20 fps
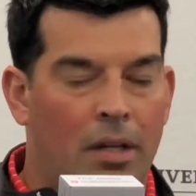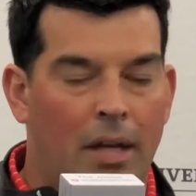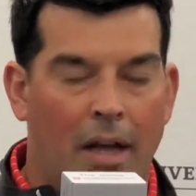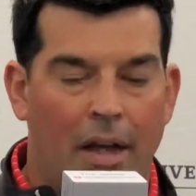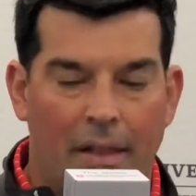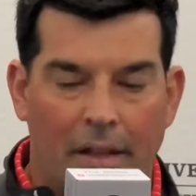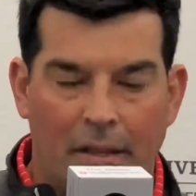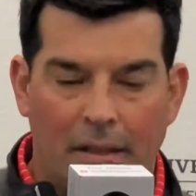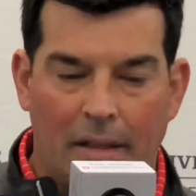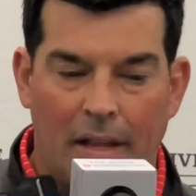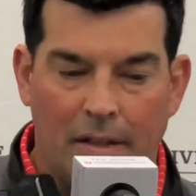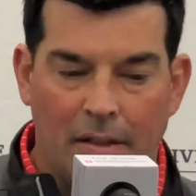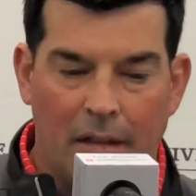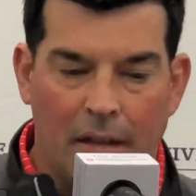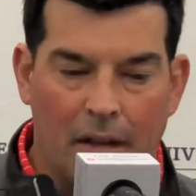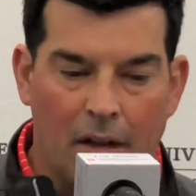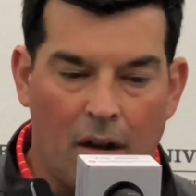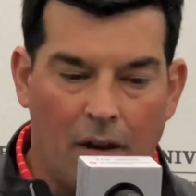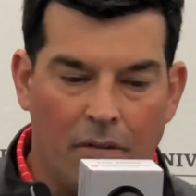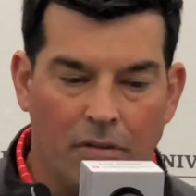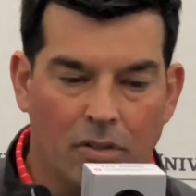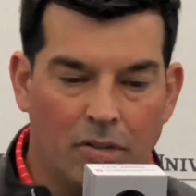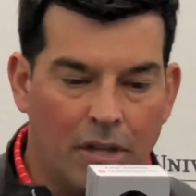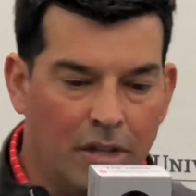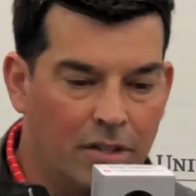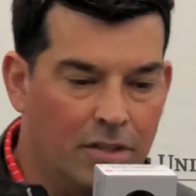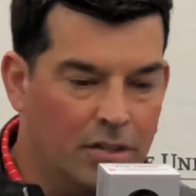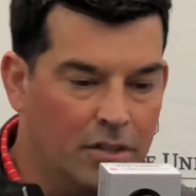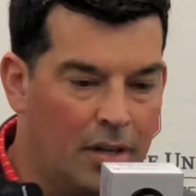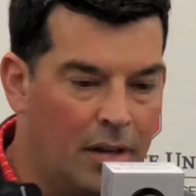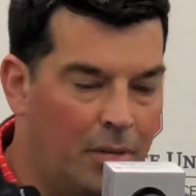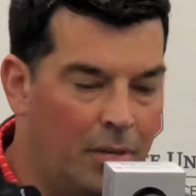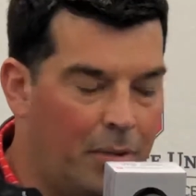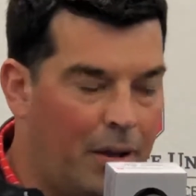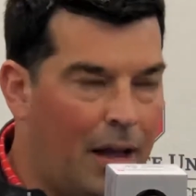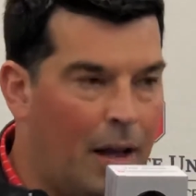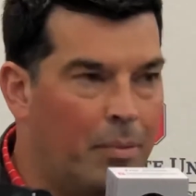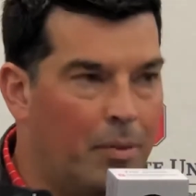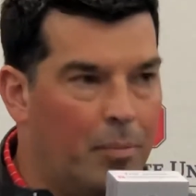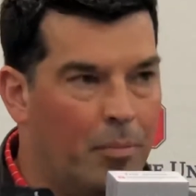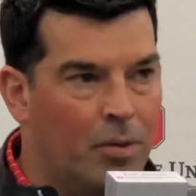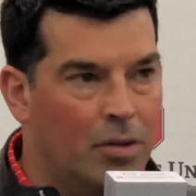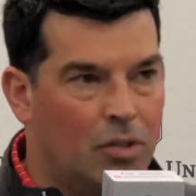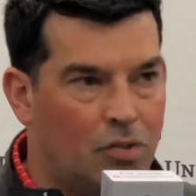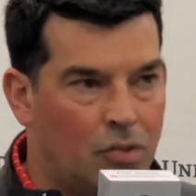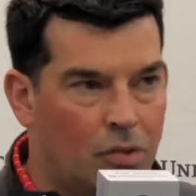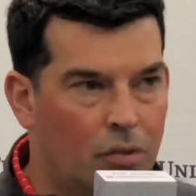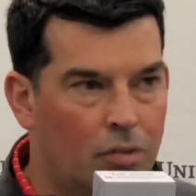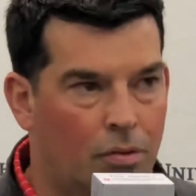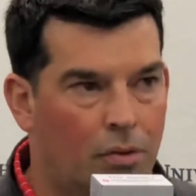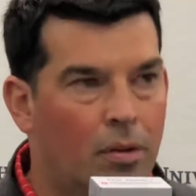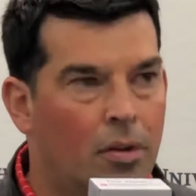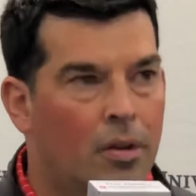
Yeah, that conversation is going to be happening pretty soon.